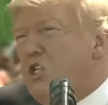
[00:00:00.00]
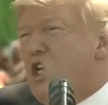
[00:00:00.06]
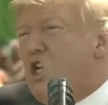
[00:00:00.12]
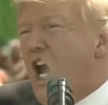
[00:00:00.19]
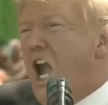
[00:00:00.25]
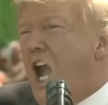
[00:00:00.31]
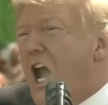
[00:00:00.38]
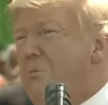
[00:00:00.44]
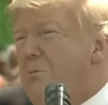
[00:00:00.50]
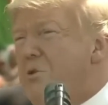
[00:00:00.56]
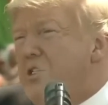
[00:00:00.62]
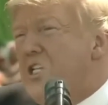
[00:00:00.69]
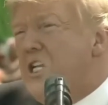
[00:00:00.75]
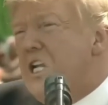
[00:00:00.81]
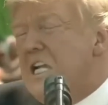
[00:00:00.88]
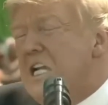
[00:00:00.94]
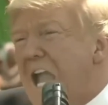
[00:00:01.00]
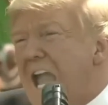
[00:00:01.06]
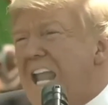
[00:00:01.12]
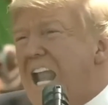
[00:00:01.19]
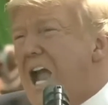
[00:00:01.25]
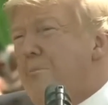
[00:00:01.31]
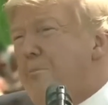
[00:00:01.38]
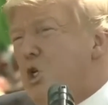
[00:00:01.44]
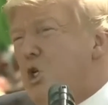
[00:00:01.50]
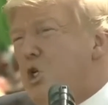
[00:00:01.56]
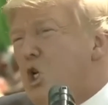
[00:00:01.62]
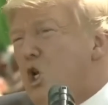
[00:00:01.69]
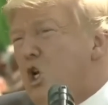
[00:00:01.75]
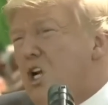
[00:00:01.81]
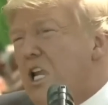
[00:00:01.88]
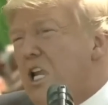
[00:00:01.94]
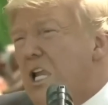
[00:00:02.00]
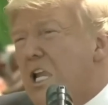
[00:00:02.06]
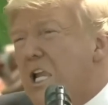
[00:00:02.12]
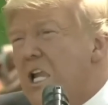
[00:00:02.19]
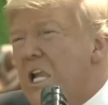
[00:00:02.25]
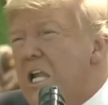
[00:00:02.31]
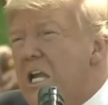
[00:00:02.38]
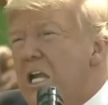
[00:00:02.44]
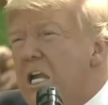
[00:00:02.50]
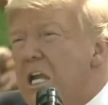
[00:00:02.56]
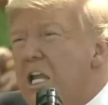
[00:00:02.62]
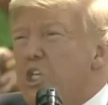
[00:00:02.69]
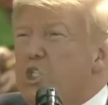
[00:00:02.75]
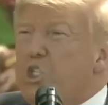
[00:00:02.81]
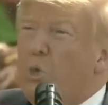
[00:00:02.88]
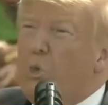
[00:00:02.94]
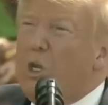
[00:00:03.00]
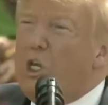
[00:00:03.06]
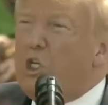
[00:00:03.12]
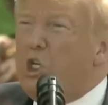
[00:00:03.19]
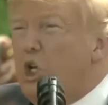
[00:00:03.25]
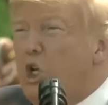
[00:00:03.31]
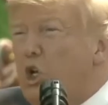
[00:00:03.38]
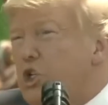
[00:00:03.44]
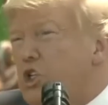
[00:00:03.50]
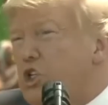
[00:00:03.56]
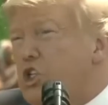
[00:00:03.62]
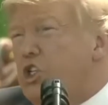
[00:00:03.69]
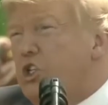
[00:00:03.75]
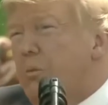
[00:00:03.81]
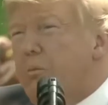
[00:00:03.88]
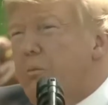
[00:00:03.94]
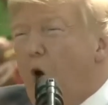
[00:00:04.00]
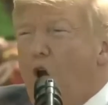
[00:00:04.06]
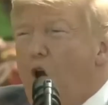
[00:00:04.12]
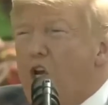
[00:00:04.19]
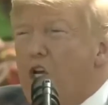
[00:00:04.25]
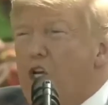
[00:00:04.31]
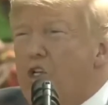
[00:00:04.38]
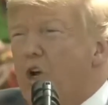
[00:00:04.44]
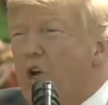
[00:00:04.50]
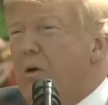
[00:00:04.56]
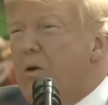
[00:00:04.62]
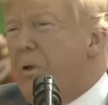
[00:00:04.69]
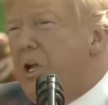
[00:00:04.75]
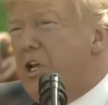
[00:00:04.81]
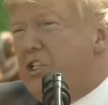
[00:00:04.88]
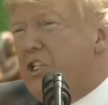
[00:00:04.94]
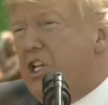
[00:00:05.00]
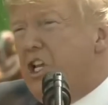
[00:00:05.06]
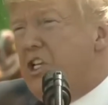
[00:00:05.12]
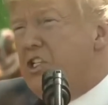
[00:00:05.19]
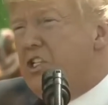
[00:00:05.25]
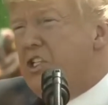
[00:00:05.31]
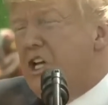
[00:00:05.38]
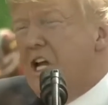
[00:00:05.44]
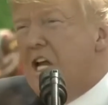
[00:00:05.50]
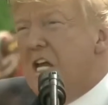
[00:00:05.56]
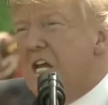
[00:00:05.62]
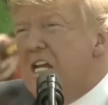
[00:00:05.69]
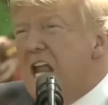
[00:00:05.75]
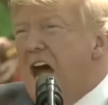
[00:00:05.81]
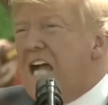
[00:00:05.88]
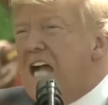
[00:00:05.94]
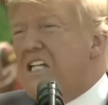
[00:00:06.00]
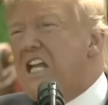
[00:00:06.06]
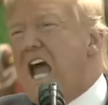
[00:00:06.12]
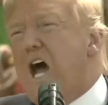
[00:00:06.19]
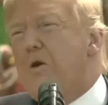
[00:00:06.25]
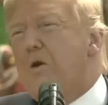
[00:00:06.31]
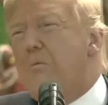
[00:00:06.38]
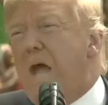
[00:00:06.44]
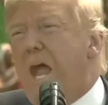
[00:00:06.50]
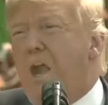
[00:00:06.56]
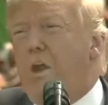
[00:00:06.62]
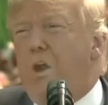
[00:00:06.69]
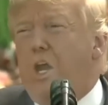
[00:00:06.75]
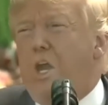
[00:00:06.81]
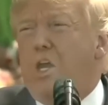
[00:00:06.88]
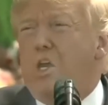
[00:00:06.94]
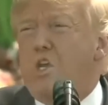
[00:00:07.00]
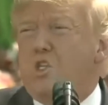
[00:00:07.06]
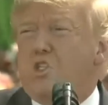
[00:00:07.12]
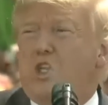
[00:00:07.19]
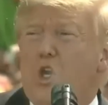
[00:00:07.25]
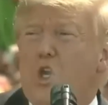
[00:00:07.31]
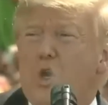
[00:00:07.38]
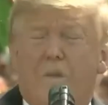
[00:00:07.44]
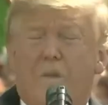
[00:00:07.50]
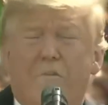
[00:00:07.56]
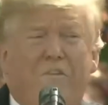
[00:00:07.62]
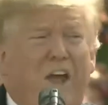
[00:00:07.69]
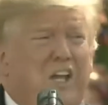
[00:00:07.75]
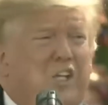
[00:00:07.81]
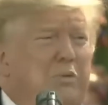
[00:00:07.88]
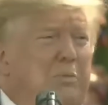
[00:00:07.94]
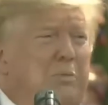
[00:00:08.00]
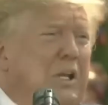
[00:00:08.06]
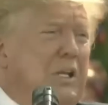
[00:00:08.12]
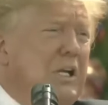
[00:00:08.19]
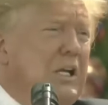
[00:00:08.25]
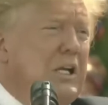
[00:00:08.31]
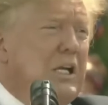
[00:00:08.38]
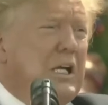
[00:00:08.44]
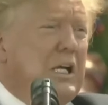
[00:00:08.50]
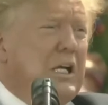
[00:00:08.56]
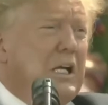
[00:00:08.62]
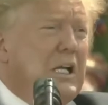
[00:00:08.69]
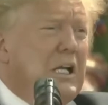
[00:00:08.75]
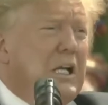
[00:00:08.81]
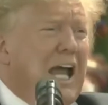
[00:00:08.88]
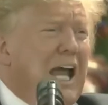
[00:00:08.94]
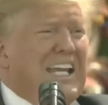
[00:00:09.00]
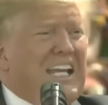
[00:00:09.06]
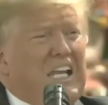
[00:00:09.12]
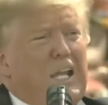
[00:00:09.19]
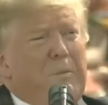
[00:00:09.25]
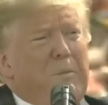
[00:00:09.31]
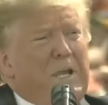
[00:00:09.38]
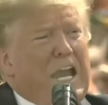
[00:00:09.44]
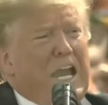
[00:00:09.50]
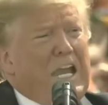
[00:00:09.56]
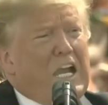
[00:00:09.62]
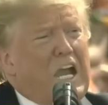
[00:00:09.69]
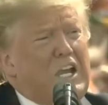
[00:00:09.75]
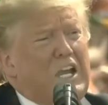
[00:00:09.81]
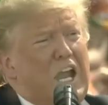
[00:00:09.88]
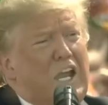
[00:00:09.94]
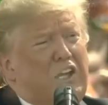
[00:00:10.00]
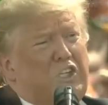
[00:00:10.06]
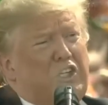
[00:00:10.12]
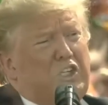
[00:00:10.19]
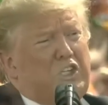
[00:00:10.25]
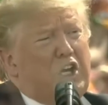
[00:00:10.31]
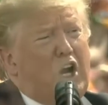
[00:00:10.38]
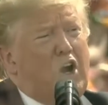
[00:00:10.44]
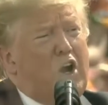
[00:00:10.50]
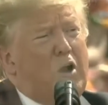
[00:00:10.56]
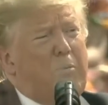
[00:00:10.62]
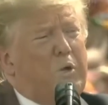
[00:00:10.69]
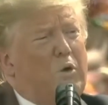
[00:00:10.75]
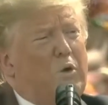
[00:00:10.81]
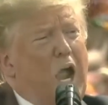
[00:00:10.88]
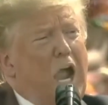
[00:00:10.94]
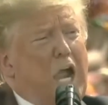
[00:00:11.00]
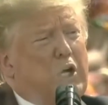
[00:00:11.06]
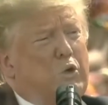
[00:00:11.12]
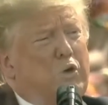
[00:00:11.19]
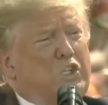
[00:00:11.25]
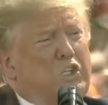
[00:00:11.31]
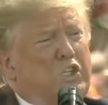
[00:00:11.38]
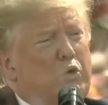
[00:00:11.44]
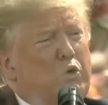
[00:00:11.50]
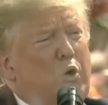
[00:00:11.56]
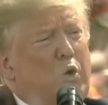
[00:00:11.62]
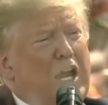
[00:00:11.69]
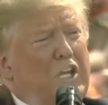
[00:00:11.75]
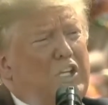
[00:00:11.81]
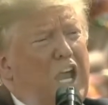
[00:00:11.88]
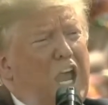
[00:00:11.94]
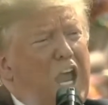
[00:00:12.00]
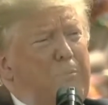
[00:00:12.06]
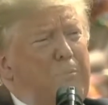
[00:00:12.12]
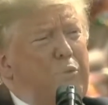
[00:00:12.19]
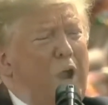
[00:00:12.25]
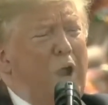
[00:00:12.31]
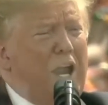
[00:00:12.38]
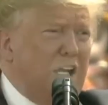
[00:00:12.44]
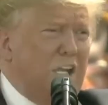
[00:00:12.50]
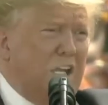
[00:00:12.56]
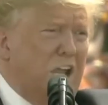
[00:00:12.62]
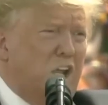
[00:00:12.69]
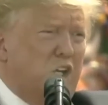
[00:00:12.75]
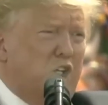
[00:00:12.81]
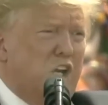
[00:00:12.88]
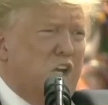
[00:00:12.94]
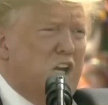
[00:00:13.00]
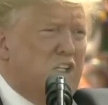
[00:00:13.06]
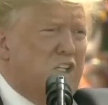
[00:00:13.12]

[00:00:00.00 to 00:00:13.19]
jobs and opportunity is to reduce burdens on business, knock down barriers to new investment, and eliminate unnecessary bureaucracy, red tape, regulation, and